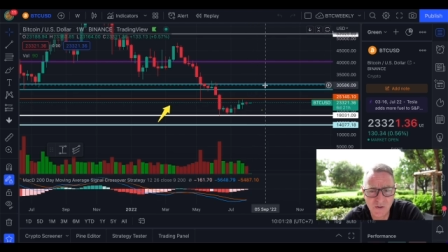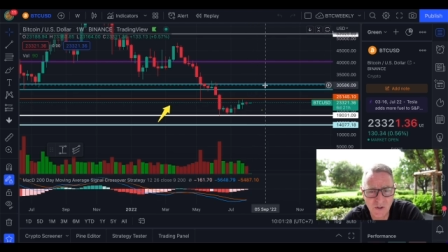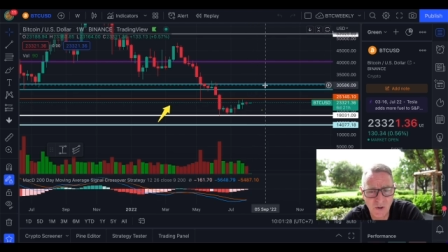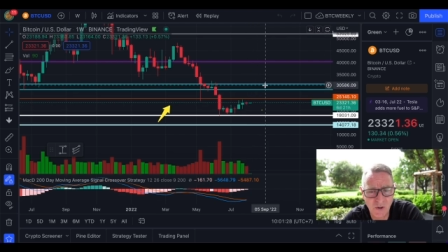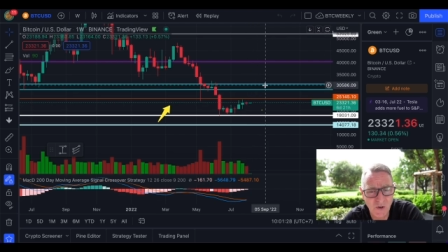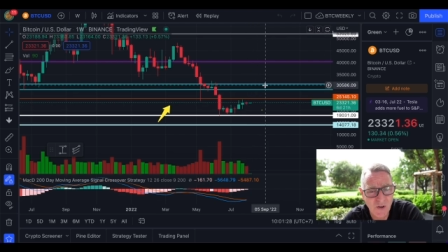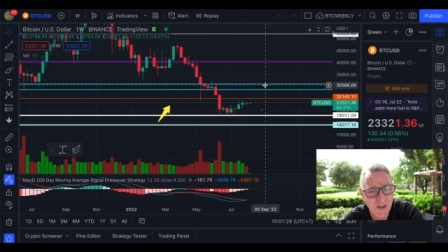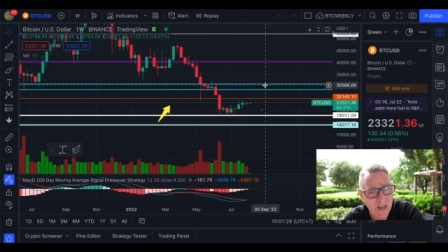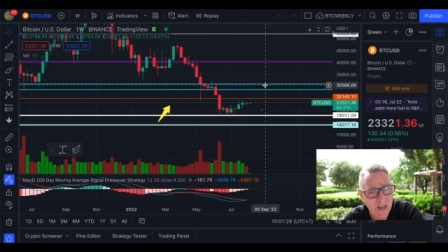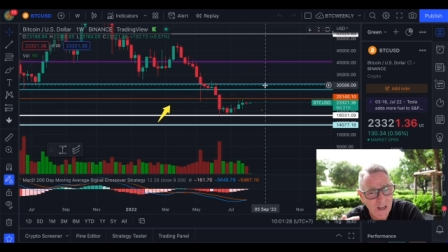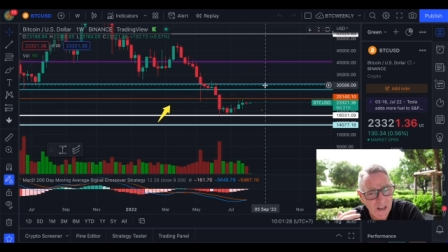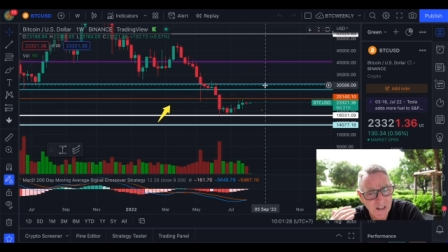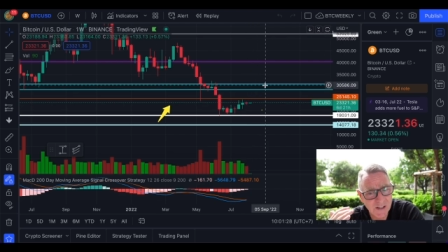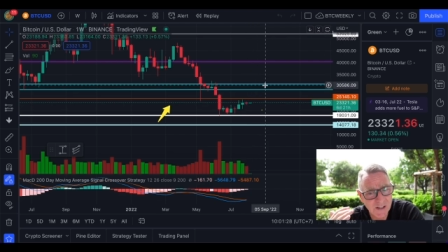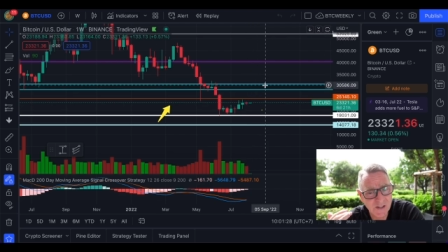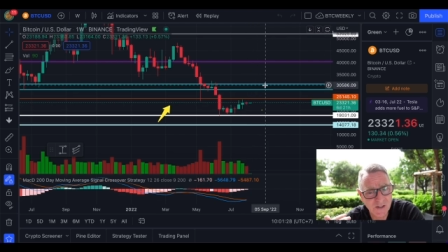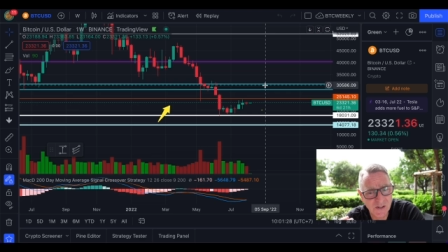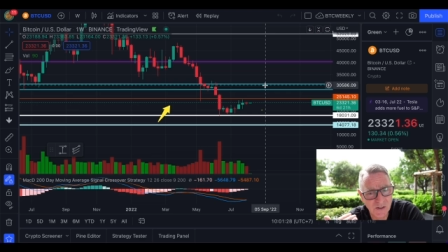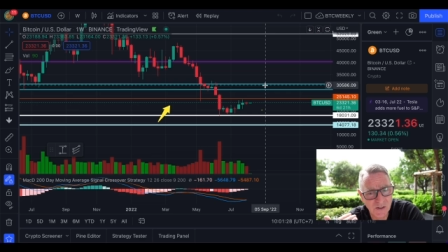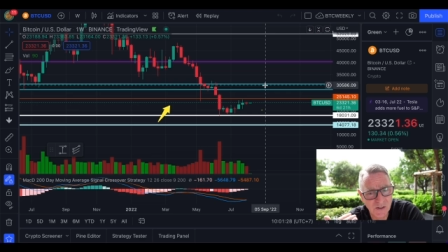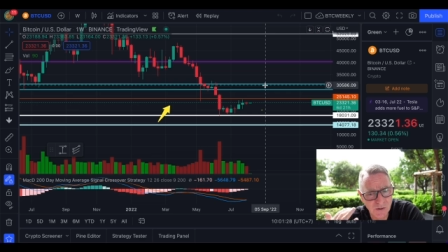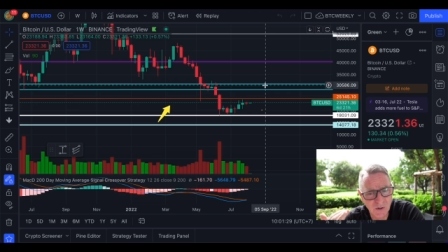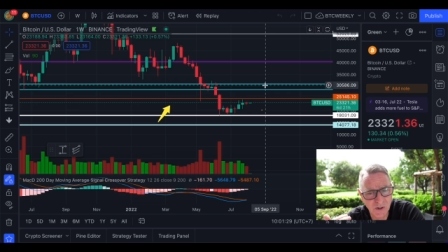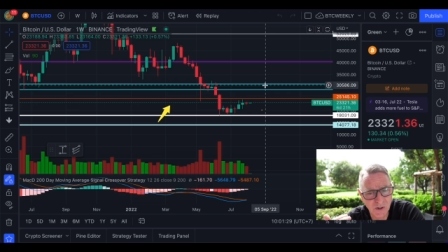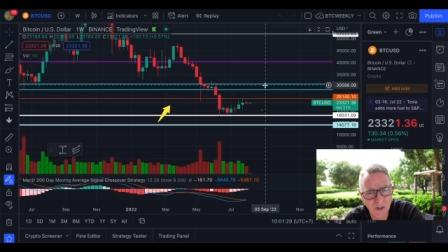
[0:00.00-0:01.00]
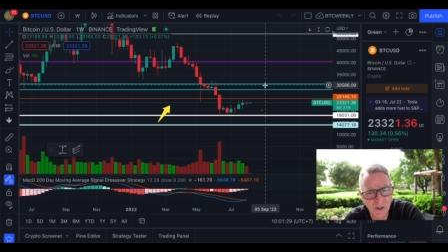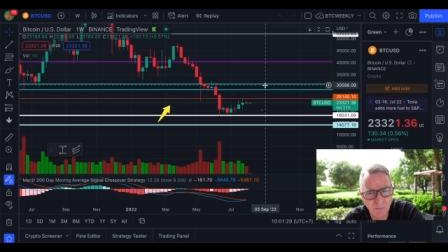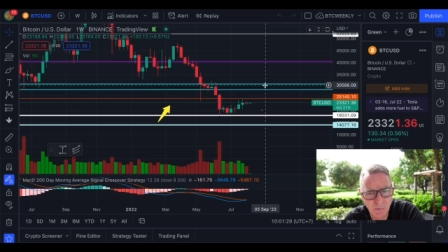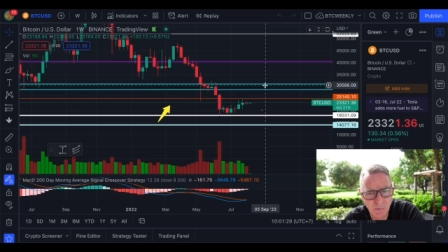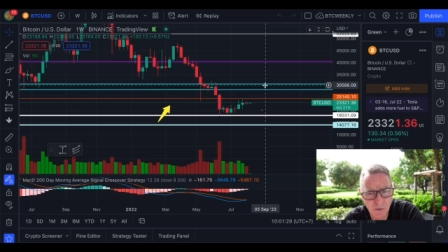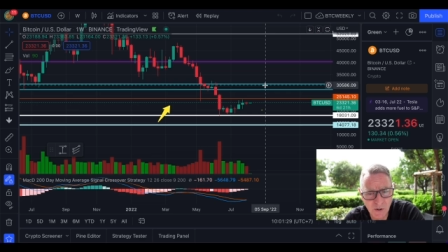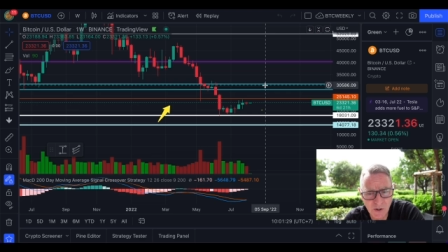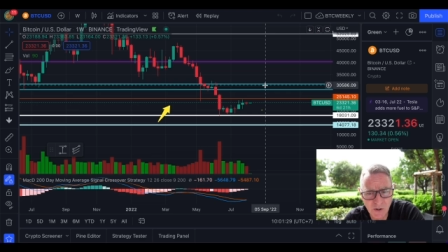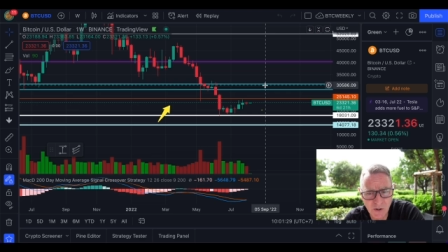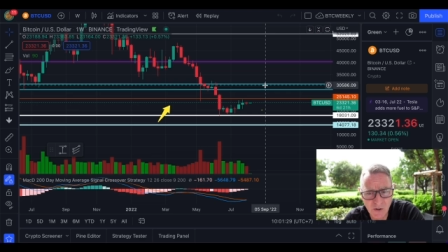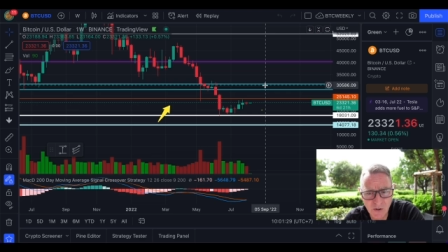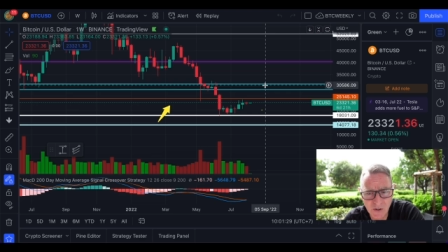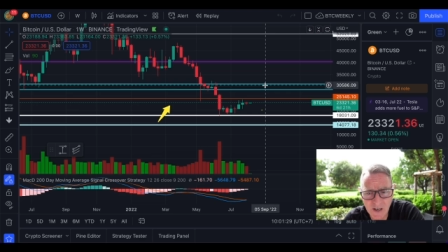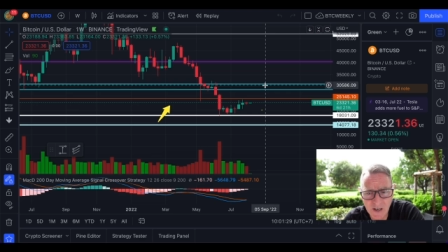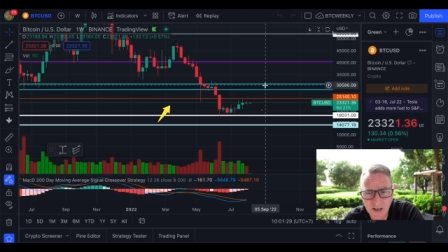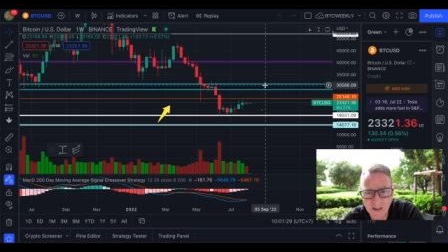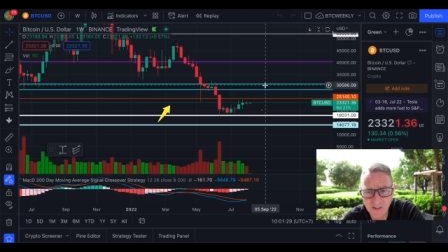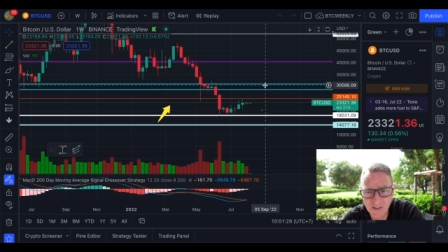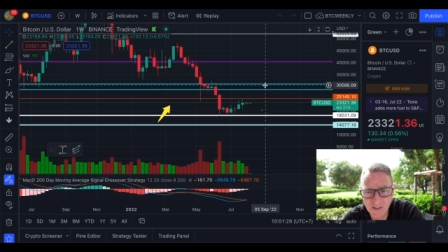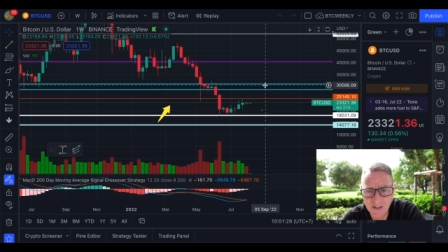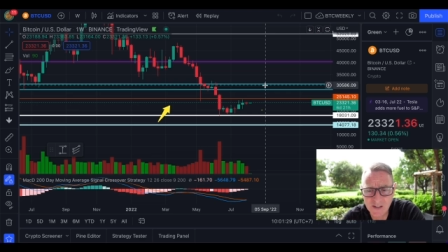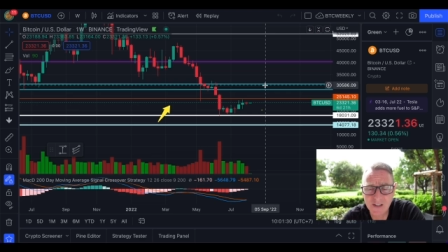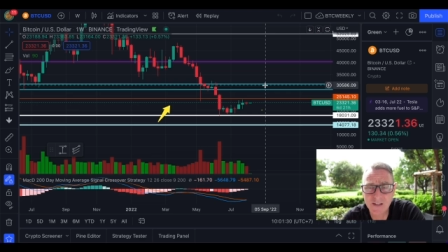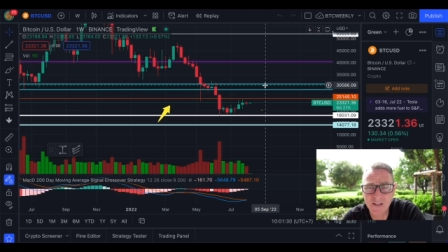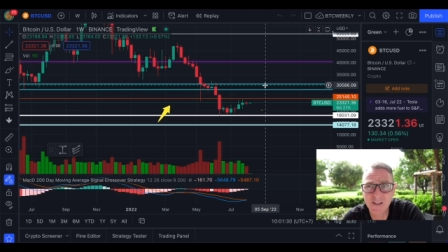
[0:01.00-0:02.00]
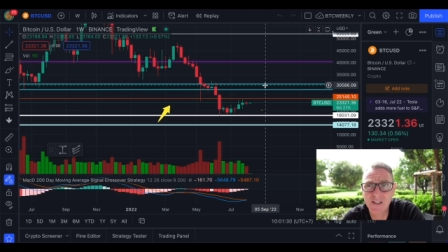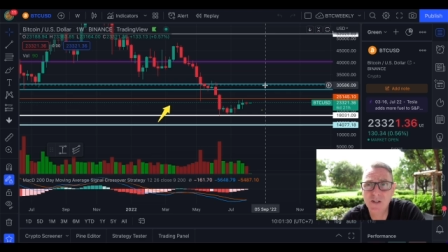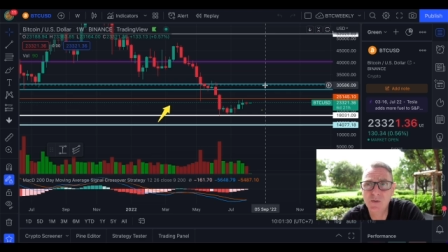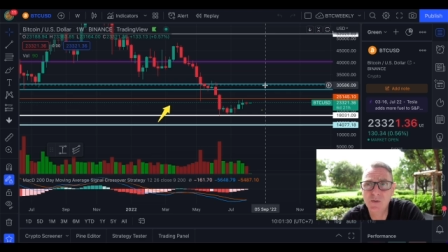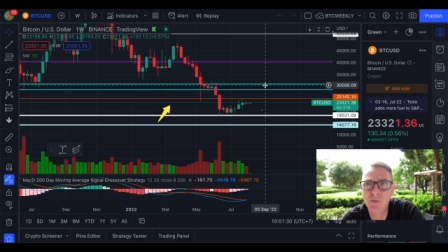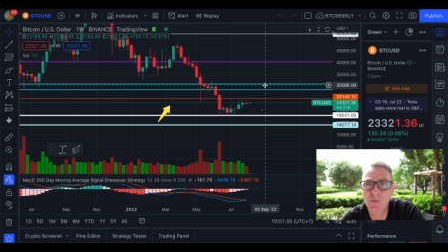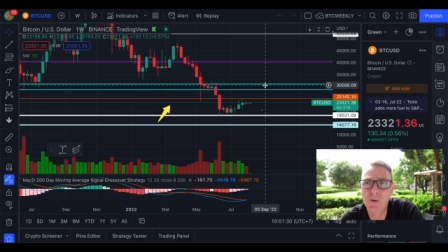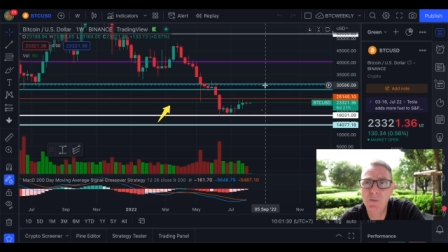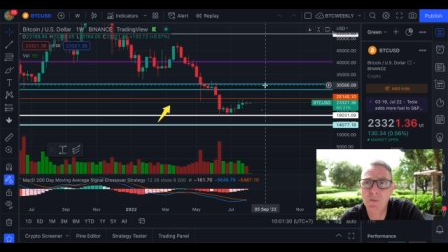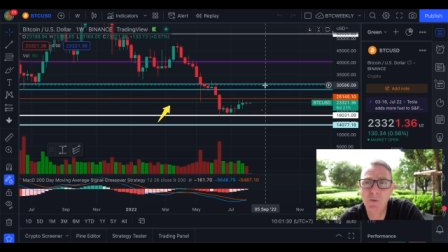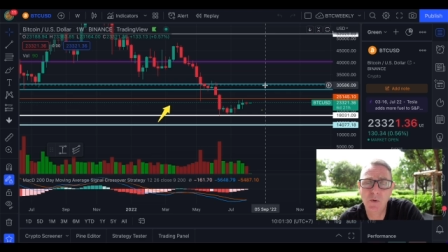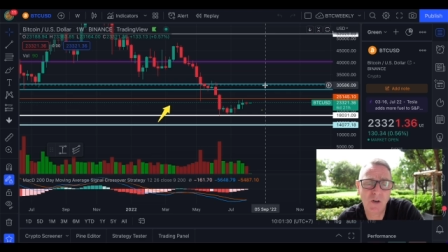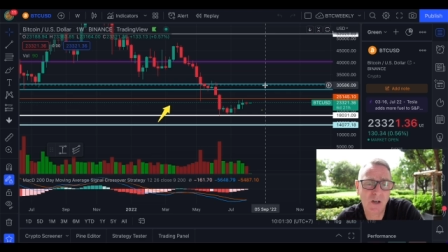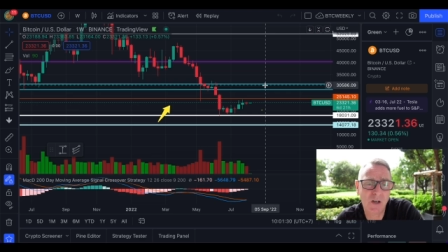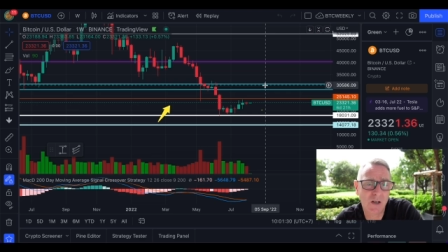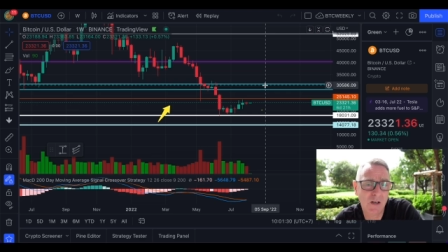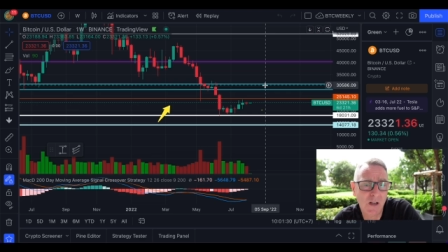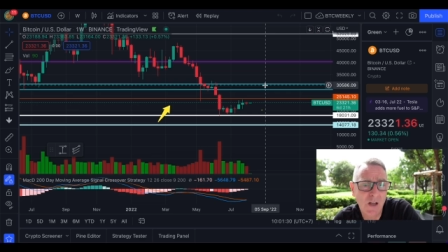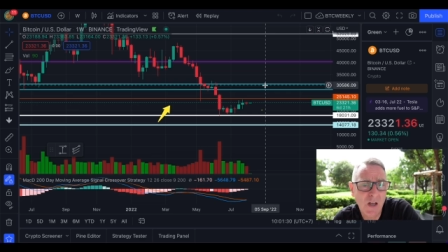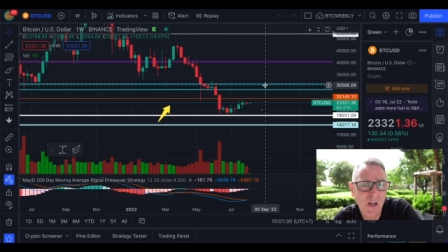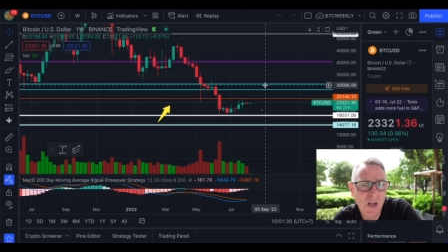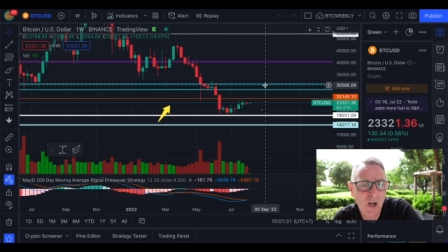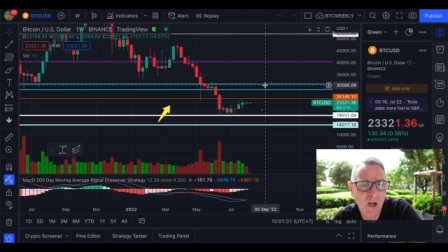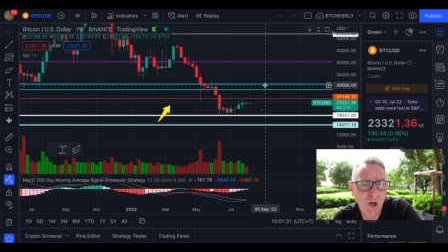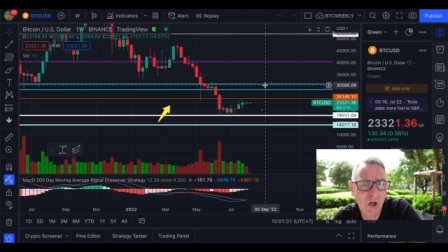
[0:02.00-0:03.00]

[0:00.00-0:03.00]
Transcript: So it's still looking pretty good. I think that this week we're going to